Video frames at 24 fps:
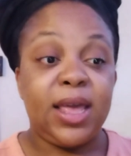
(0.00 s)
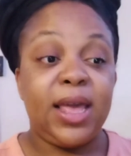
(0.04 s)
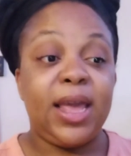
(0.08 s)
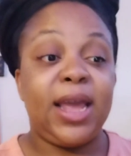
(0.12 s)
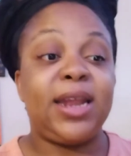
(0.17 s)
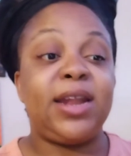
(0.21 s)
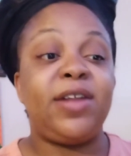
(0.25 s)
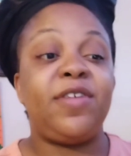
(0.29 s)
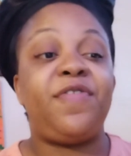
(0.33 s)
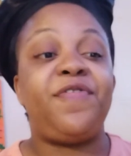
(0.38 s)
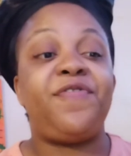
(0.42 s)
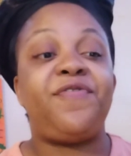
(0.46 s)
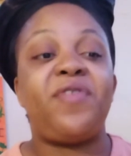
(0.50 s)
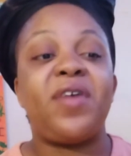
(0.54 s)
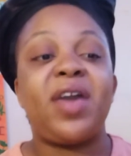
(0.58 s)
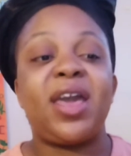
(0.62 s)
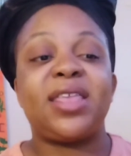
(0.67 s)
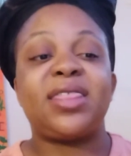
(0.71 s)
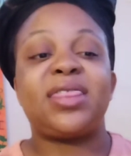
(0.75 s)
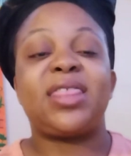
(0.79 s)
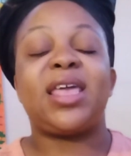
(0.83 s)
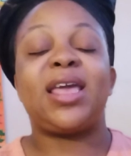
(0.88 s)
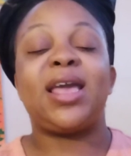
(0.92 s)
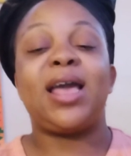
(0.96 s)
and
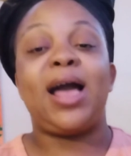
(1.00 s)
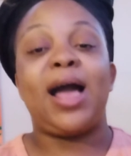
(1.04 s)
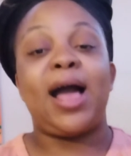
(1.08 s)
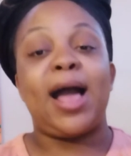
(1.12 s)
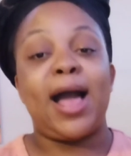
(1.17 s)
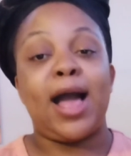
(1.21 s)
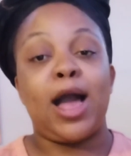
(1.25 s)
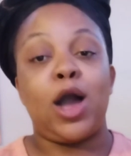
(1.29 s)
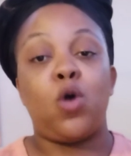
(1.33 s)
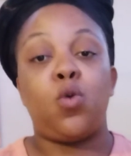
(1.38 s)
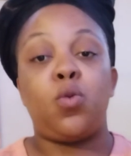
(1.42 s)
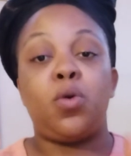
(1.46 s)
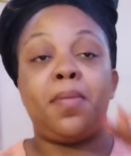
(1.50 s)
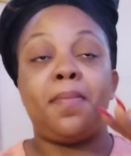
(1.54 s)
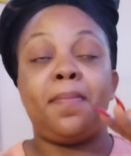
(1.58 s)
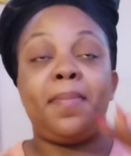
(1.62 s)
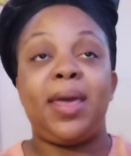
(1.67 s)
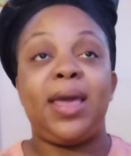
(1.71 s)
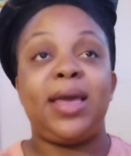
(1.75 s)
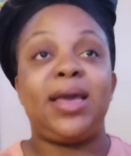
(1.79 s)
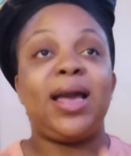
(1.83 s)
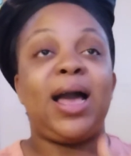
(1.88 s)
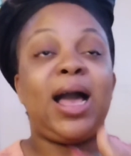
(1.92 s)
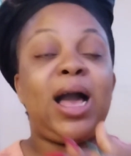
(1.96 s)
affecting how we
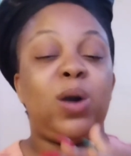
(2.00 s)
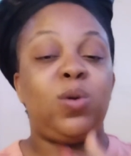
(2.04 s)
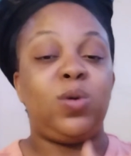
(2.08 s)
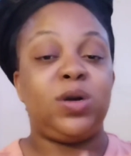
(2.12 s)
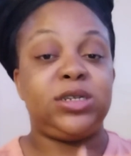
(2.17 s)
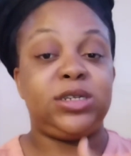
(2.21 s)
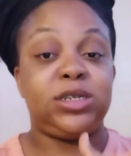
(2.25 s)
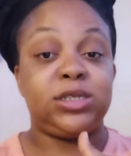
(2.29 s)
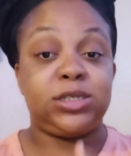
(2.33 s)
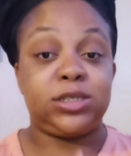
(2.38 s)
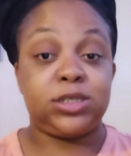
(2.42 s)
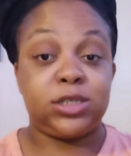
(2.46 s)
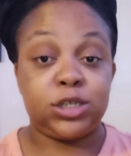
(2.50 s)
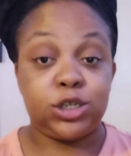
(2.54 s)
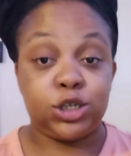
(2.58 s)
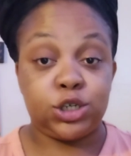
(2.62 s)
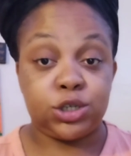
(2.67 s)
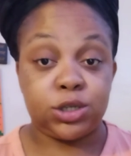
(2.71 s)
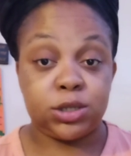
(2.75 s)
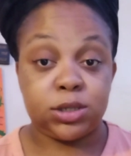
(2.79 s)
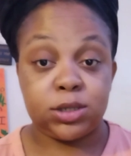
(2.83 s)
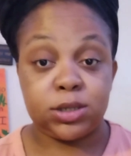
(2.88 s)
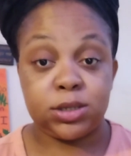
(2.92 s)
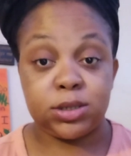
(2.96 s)
make our
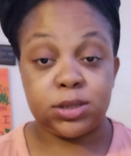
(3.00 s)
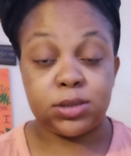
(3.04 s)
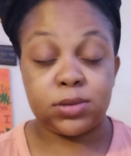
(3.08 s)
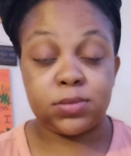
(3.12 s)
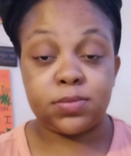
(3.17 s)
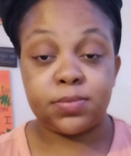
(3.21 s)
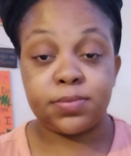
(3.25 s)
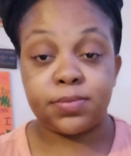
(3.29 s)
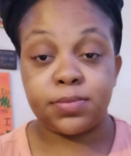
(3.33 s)
decisions.